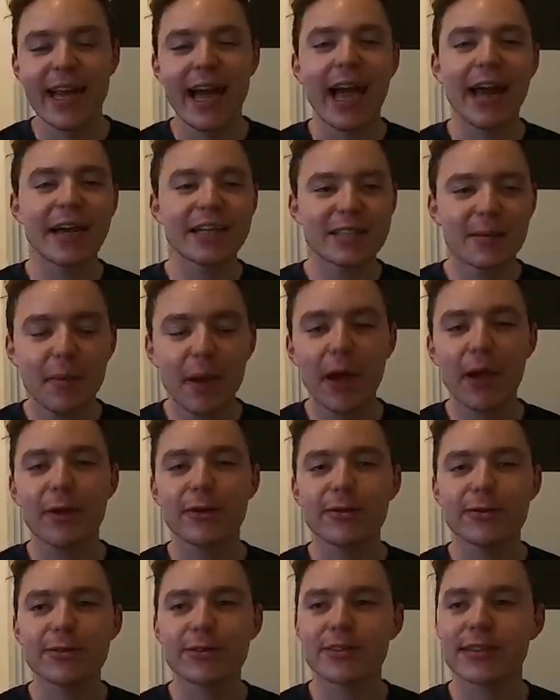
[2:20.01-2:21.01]
And I
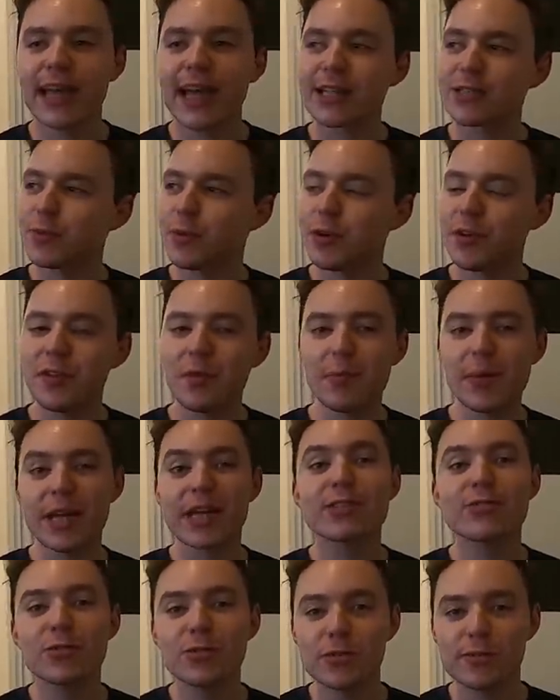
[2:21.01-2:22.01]
suppose that's one of the
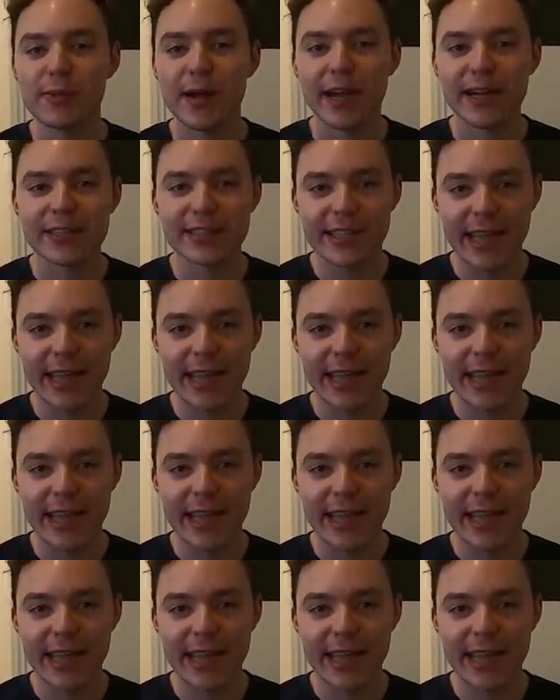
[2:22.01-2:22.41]
big drawbacks